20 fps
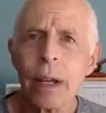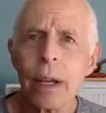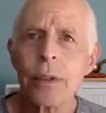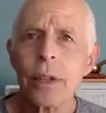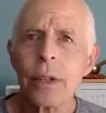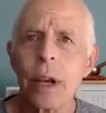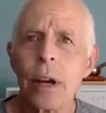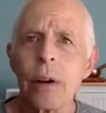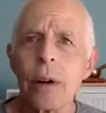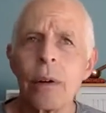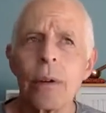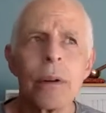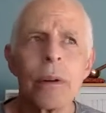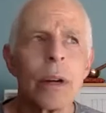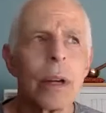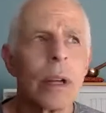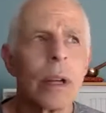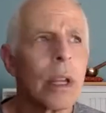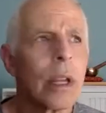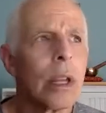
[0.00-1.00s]
So
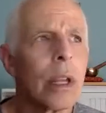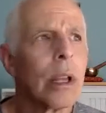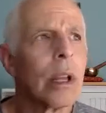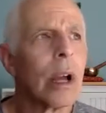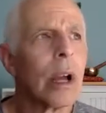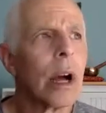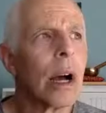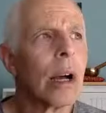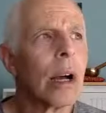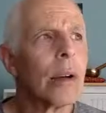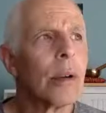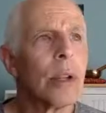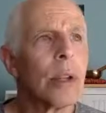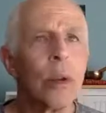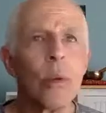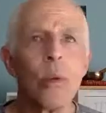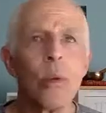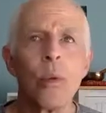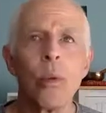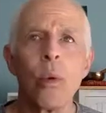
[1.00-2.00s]

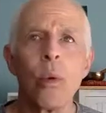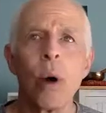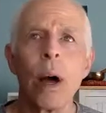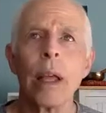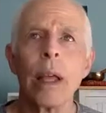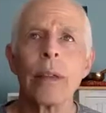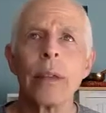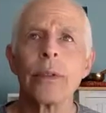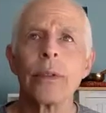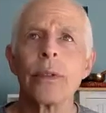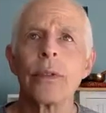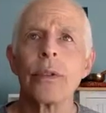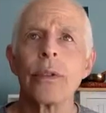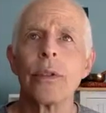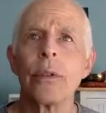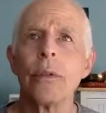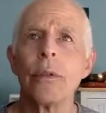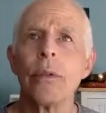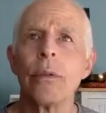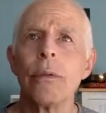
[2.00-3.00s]
you want
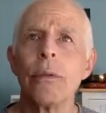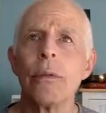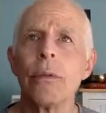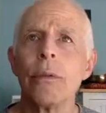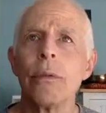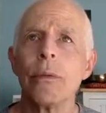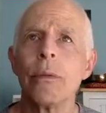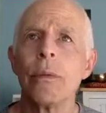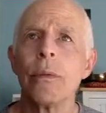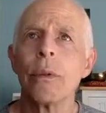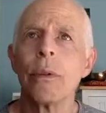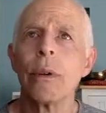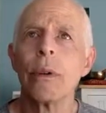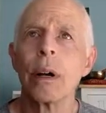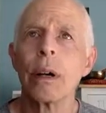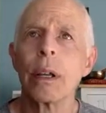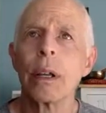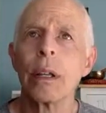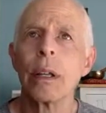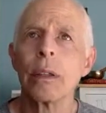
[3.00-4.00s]
to
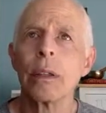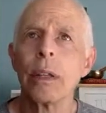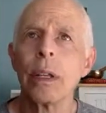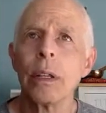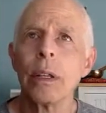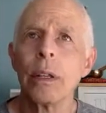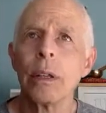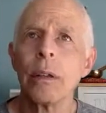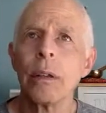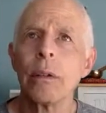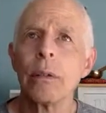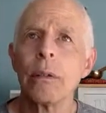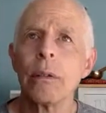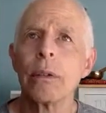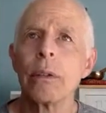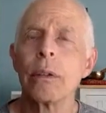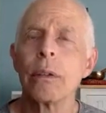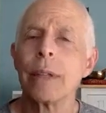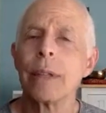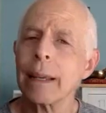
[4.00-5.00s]
continue
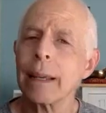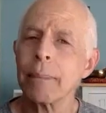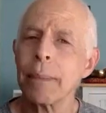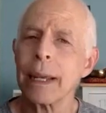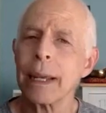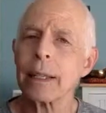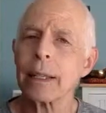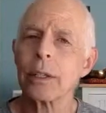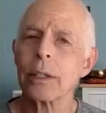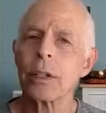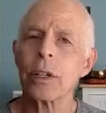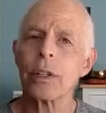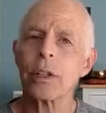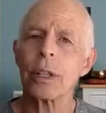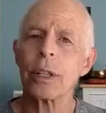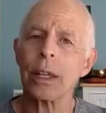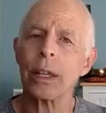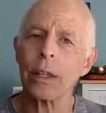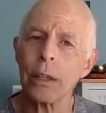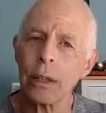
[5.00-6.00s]
to make a
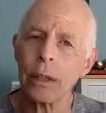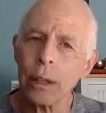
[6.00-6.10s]
decision that